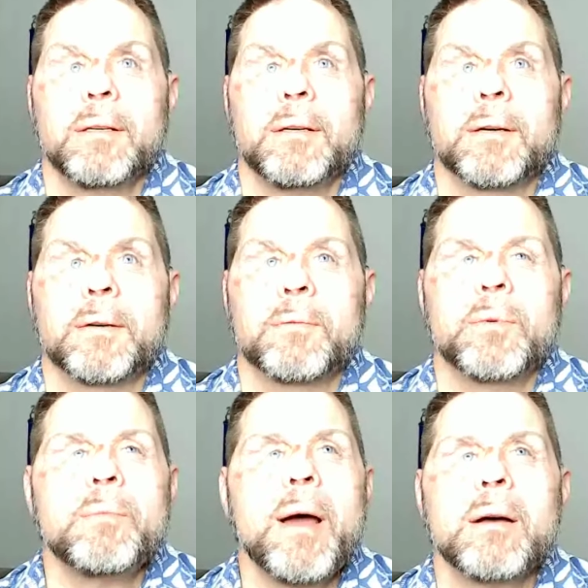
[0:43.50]

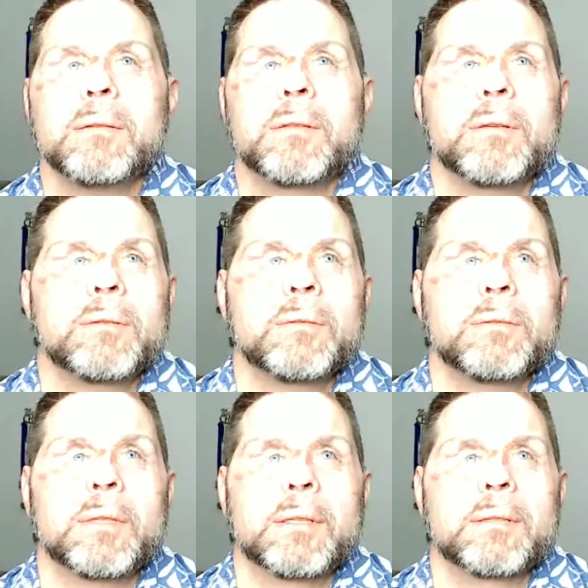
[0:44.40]
What about though?
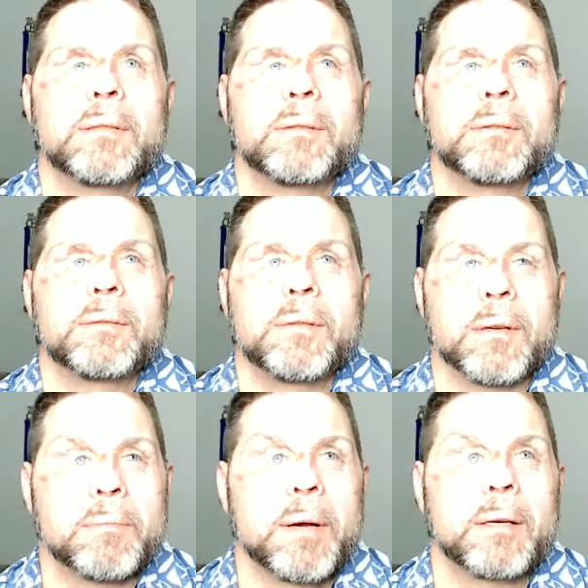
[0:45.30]
Like you're
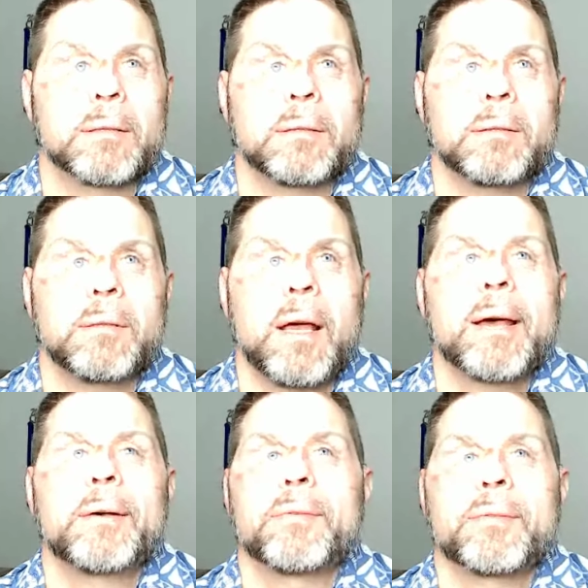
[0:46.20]
talking about
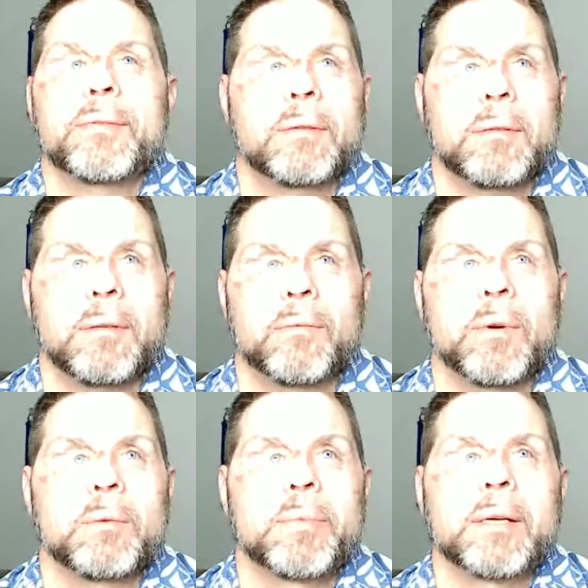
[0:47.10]
health and
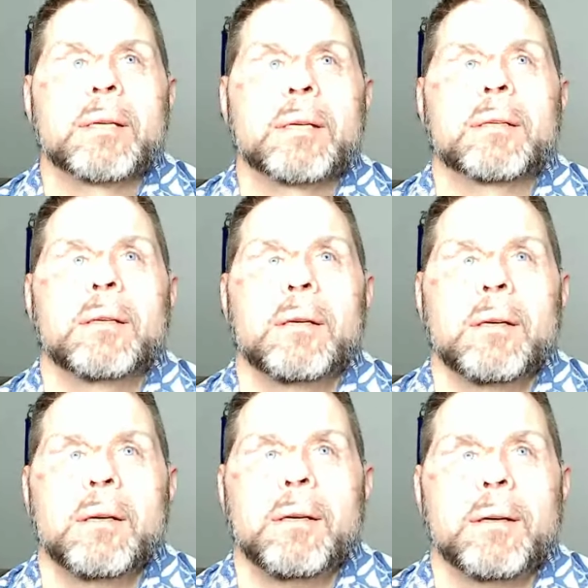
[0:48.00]
well-being,
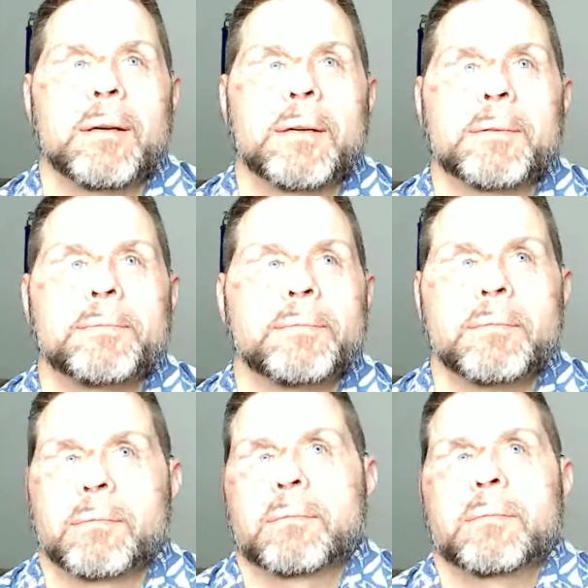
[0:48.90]
um,
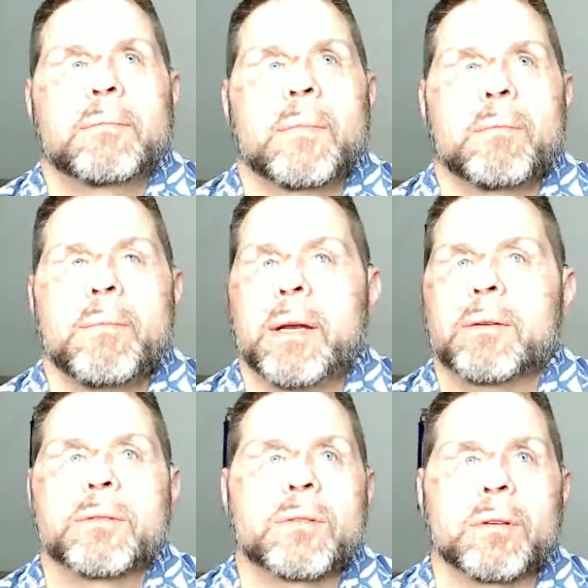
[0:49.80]

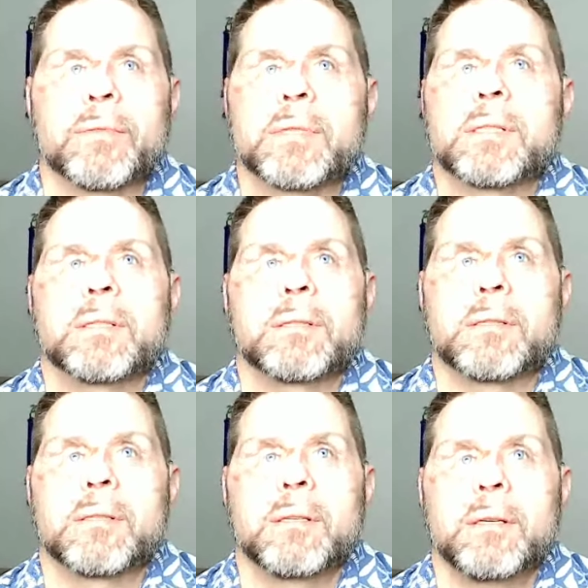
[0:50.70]
medical
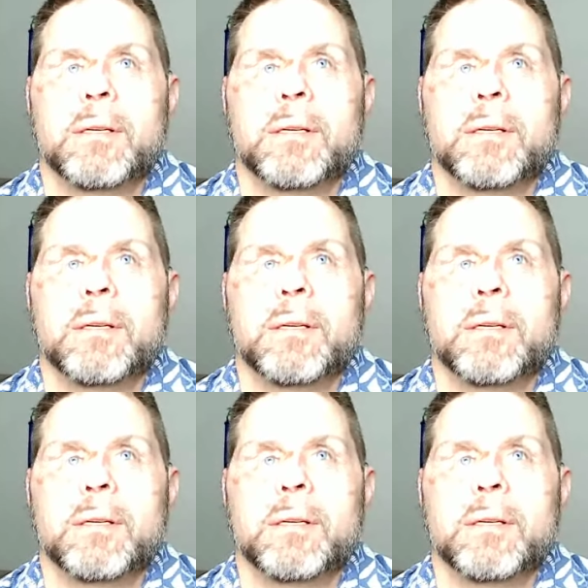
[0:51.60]
services.